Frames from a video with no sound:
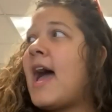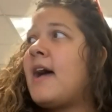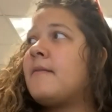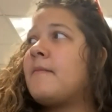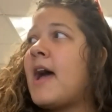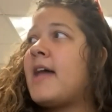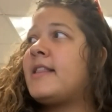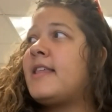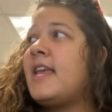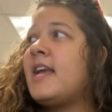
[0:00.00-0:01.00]
I I
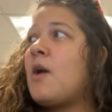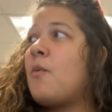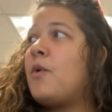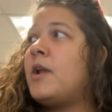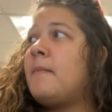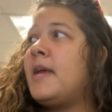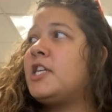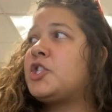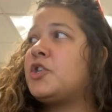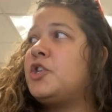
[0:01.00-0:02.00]
think I want to
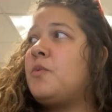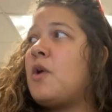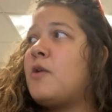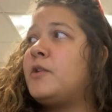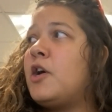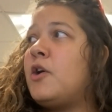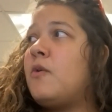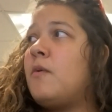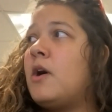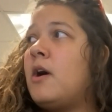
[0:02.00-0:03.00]
make sure you all
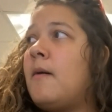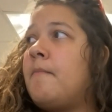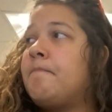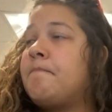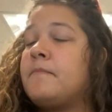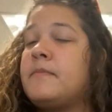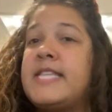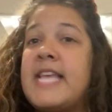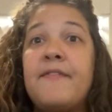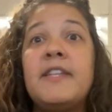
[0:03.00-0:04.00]
know. Um,
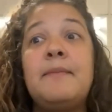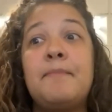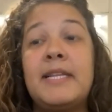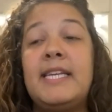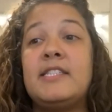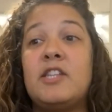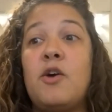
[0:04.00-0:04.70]
definitely, please